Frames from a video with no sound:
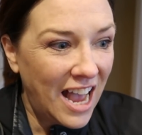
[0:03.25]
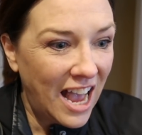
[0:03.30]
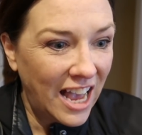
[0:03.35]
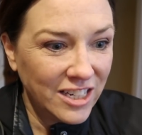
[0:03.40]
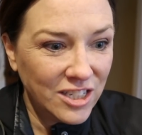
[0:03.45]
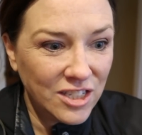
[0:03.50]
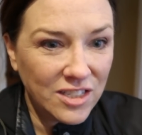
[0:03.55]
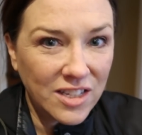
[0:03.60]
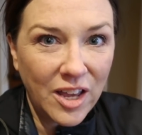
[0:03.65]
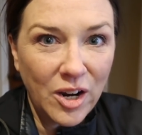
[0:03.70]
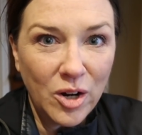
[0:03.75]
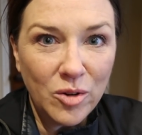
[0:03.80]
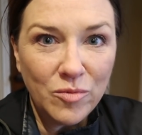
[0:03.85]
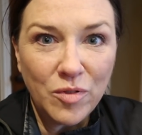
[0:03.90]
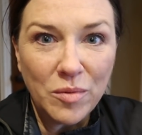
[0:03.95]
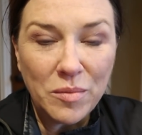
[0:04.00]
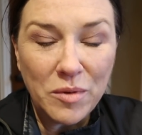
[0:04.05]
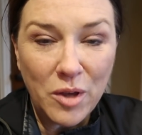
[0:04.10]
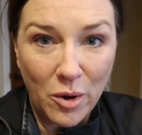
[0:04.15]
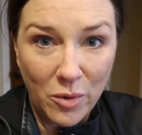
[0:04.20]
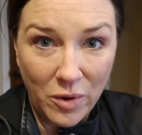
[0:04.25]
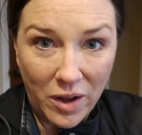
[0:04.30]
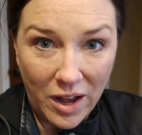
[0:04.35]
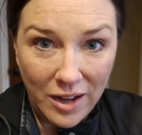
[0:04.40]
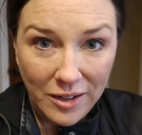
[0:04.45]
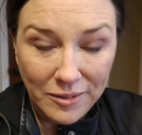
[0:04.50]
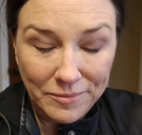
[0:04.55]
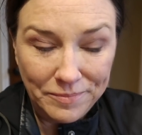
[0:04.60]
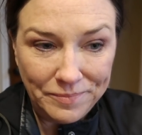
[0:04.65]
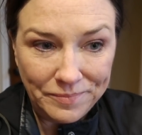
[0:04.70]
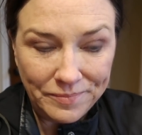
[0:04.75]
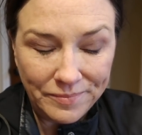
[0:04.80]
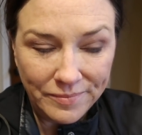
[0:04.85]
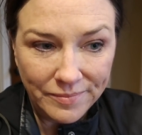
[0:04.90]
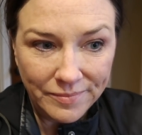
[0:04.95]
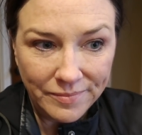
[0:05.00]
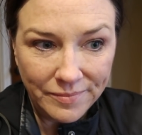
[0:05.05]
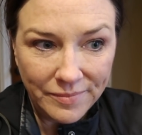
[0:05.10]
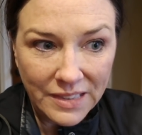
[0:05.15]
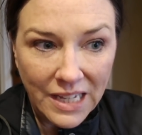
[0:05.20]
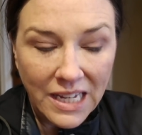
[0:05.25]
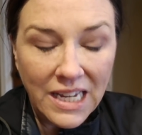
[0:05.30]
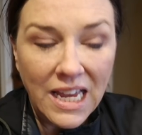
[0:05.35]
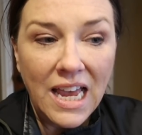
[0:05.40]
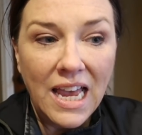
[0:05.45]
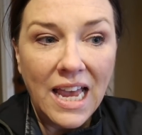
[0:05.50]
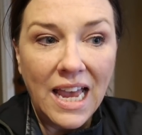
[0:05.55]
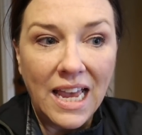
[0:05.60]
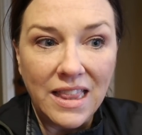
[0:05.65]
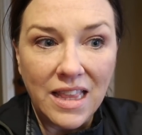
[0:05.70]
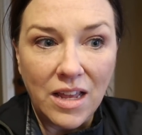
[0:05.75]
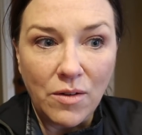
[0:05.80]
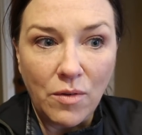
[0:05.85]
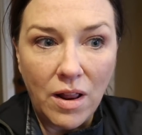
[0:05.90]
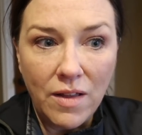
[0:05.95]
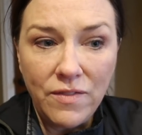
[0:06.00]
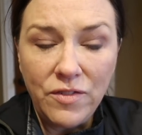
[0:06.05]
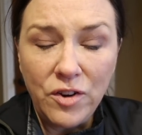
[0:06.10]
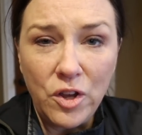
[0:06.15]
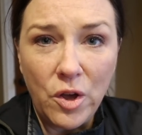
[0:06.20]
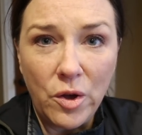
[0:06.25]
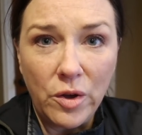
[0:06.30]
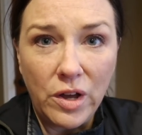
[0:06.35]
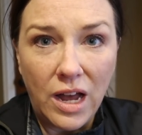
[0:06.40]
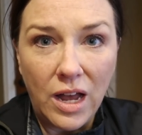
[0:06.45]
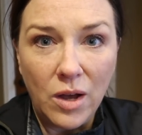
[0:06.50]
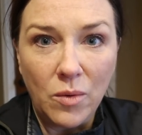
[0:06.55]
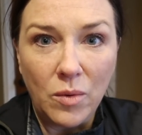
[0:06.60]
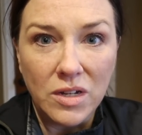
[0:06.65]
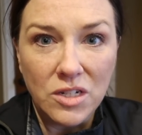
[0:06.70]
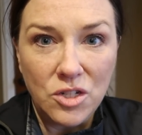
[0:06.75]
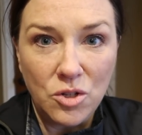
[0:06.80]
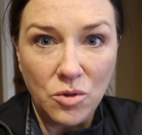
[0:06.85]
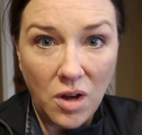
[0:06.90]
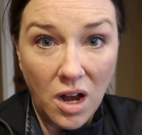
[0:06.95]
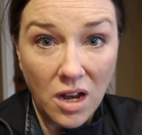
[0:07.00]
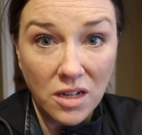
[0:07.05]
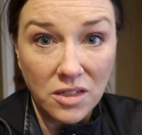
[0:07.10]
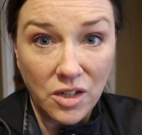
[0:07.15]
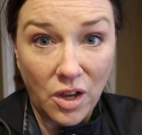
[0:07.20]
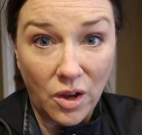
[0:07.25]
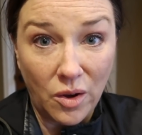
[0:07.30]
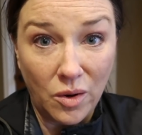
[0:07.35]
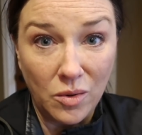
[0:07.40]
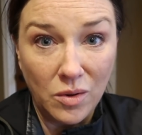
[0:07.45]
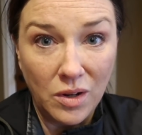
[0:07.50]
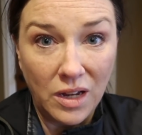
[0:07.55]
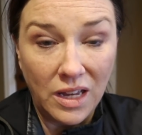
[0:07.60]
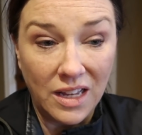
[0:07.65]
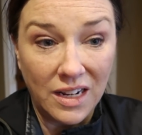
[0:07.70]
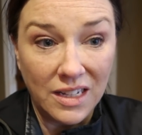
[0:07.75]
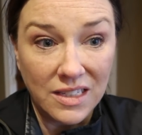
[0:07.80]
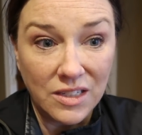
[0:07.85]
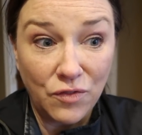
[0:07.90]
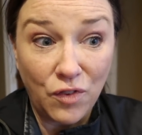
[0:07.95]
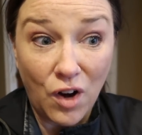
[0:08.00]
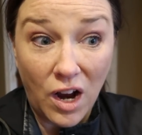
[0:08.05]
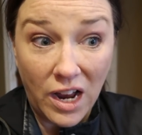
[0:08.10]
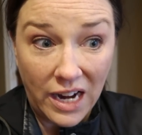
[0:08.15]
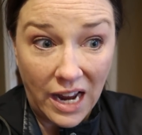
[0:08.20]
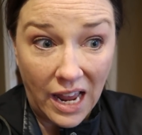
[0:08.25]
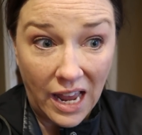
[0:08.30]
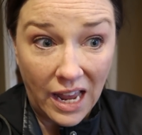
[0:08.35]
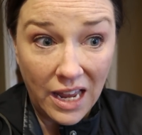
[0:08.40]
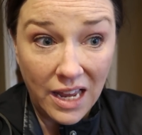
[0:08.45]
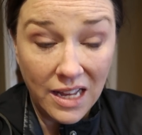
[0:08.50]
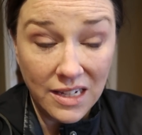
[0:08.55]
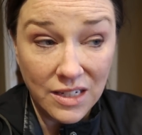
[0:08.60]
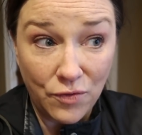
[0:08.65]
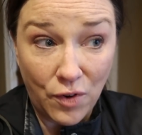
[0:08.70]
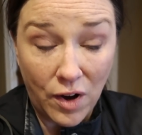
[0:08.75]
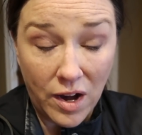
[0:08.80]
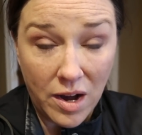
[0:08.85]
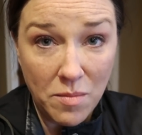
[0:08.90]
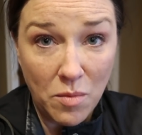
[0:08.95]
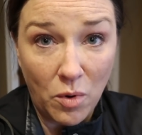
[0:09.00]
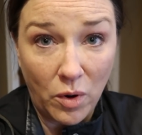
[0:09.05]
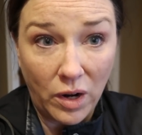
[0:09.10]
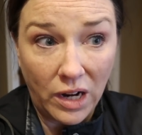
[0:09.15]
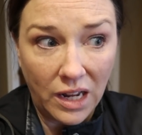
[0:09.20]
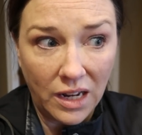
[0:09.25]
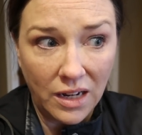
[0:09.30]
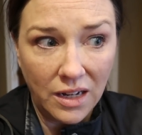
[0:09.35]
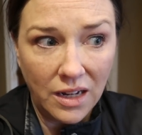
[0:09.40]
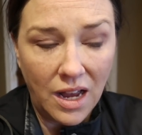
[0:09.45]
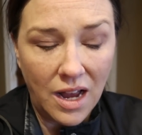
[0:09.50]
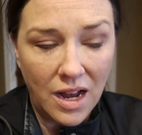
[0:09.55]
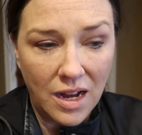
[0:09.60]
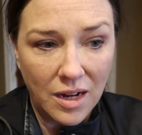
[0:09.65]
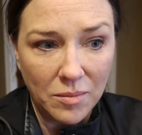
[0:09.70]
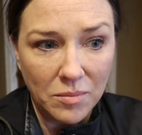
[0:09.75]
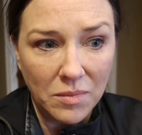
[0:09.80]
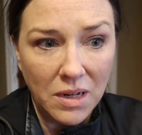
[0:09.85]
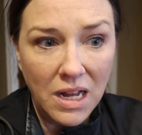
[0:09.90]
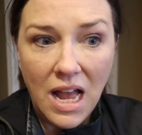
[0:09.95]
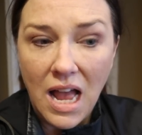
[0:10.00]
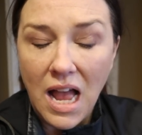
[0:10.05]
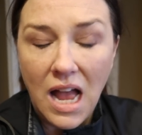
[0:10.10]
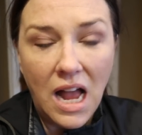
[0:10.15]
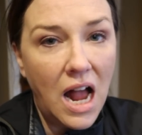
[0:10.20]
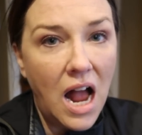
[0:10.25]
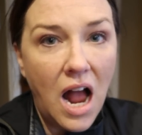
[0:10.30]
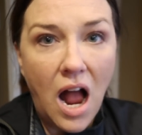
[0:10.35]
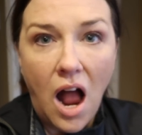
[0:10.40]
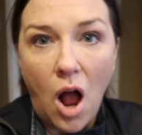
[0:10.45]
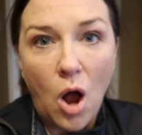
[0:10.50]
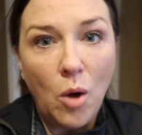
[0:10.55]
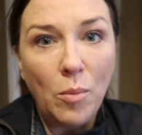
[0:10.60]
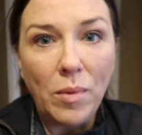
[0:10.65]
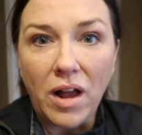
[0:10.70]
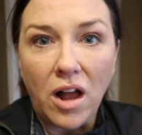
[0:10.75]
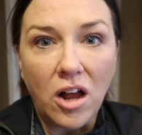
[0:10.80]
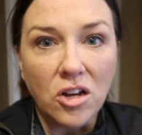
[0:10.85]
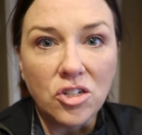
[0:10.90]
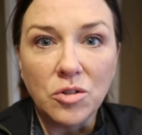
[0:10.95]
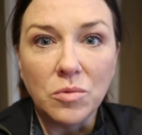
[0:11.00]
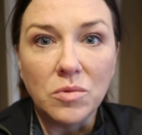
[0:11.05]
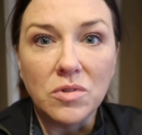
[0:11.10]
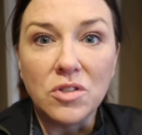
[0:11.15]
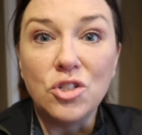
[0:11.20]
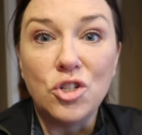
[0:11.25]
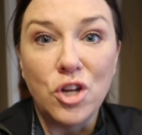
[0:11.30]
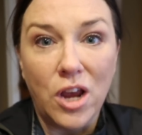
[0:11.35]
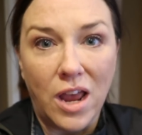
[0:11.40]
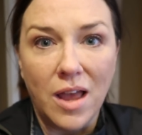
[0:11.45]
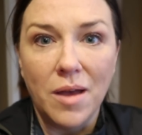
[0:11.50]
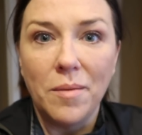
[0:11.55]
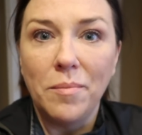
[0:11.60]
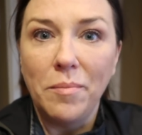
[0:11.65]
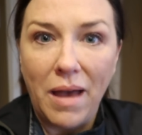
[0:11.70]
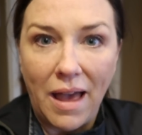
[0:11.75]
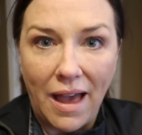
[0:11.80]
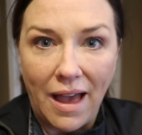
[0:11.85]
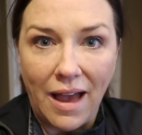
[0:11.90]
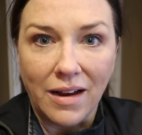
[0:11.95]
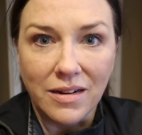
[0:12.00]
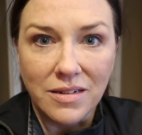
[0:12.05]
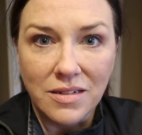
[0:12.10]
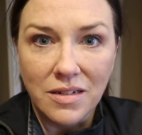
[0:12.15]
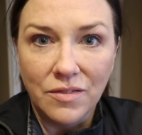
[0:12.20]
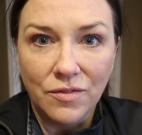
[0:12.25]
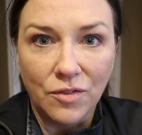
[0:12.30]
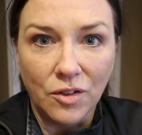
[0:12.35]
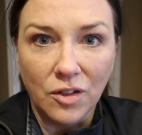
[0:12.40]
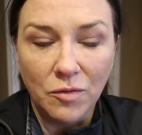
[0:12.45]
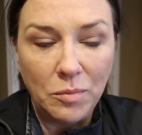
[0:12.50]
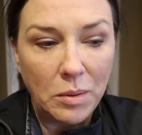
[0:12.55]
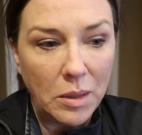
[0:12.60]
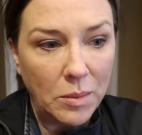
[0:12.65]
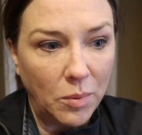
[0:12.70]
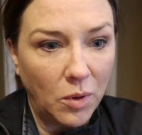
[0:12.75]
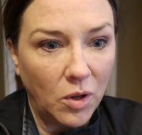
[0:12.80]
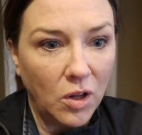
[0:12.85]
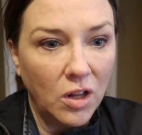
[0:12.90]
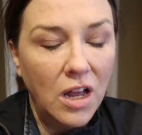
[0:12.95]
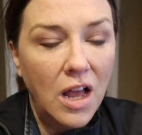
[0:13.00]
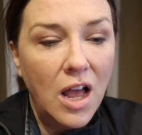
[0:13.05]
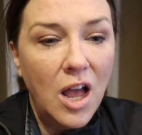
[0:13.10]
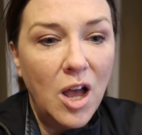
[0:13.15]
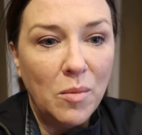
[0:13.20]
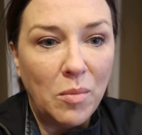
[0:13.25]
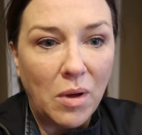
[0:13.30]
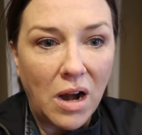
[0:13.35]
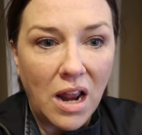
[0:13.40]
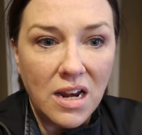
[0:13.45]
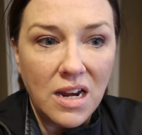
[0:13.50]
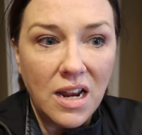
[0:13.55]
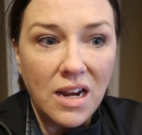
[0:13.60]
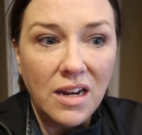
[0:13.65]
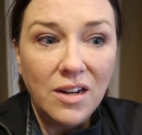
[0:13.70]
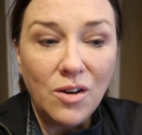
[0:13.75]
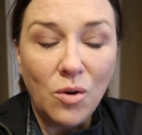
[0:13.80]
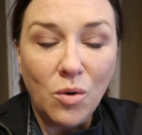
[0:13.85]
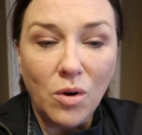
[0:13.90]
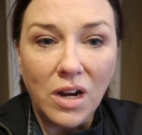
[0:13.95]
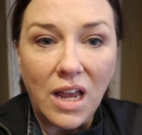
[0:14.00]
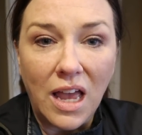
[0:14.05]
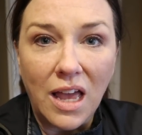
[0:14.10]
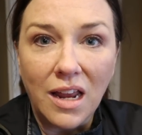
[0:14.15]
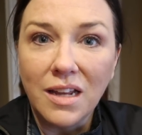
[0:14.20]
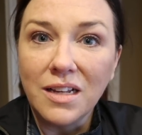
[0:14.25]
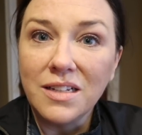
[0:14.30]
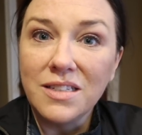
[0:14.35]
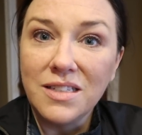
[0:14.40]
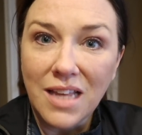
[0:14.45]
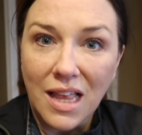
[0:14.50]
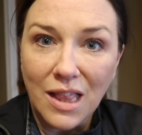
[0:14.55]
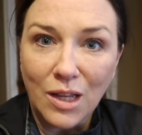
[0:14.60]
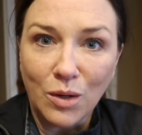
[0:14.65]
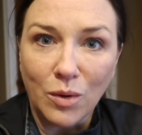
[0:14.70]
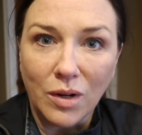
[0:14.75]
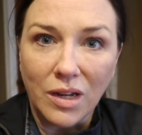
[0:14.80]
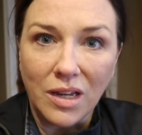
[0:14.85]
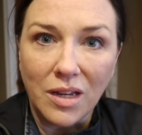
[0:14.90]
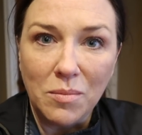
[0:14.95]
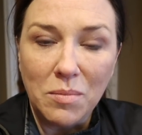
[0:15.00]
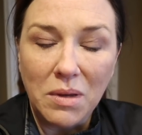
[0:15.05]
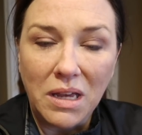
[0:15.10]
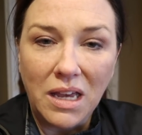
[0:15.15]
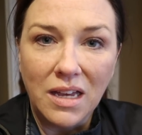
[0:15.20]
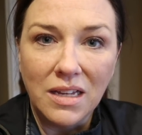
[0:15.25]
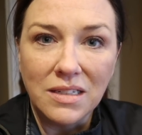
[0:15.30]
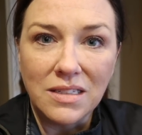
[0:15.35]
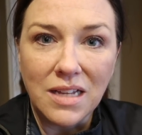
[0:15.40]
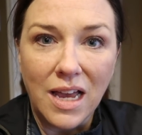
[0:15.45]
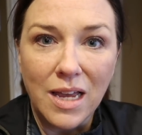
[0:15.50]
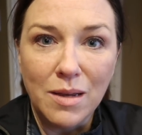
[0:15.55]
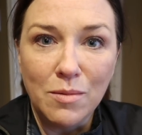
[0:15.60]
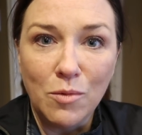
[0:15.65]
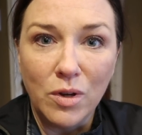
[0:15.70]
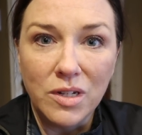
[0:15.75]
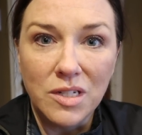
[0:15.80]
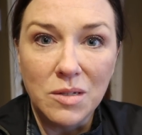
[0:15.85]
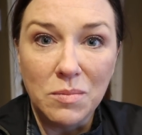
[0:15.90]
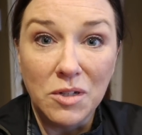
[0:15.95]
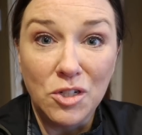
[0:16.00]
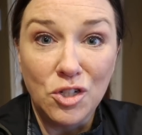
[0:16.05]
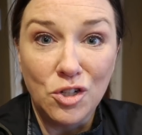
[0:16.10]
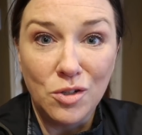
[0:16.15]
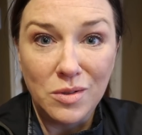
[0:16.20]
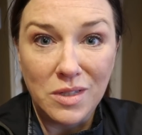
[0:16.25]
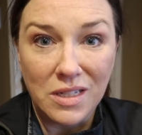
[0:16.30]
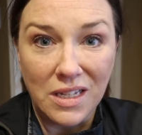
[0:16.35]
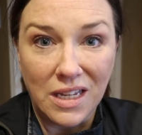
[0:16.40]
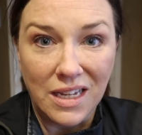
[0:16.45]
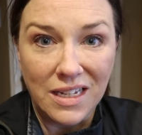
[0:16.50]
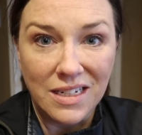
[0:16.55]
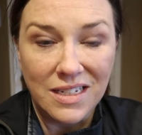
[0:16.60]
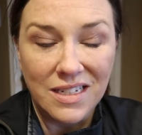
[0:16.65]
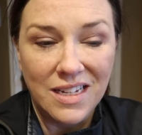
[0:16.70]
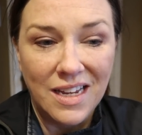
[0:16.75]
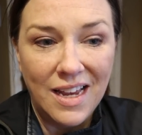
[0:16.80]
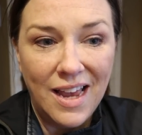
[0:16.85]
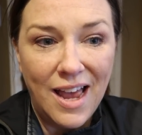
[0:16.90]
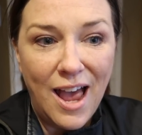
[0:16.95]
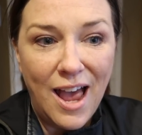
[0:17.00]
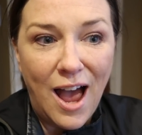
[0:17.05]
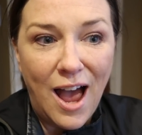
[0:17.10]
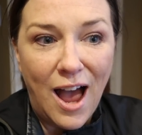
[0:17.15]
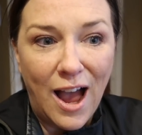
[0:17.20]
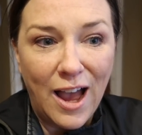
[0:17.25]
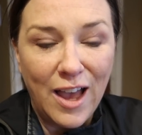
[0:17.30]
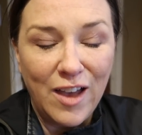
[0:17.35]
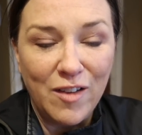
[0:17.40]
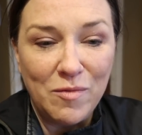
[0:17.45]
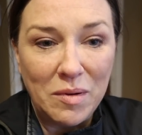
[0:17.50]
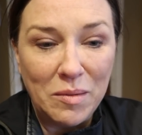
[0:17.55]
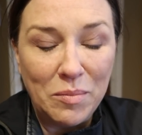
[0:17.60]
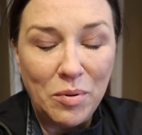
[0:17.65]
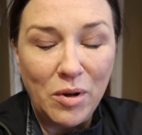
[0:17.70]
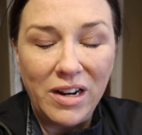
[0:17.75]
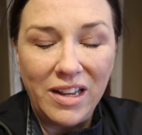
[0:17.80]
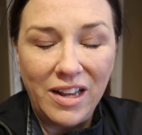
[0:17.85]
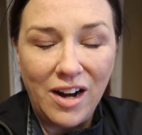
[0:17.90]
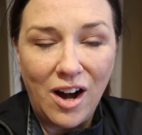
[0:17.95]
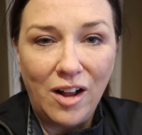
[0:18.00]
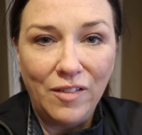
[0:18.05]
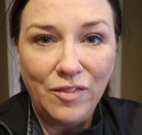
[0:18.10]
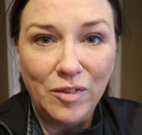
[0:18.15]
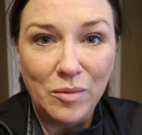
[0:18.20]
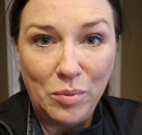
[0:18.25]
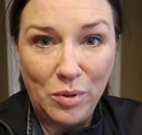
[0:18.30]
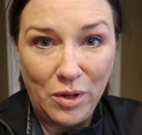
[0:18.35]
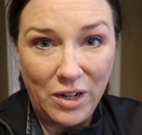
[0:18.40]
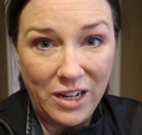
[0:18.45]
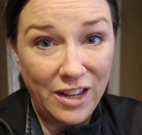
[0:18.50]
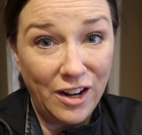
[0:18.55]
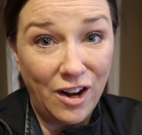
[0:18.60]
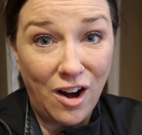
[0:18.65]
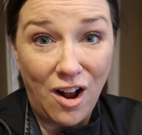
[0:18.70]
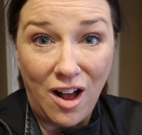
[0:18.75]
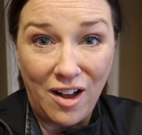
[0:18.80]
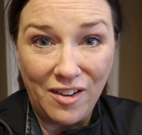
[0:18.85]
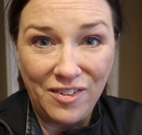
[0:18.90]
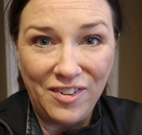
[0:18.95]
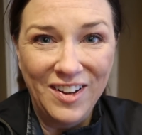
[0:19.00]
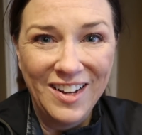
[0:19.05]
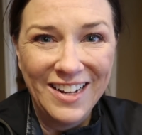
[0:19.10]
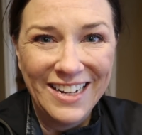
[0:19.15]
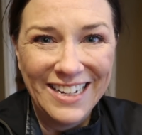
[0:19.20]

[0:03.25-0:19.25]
I just got home from yoga. And then right after yoga, I went to Costco. And it's a Friday. It's a Friday morning. Um, oh my gosh, it was jam-packed full of people. But I needed organic celery because I am going to be juicing it. I have been putting it off and putting it off.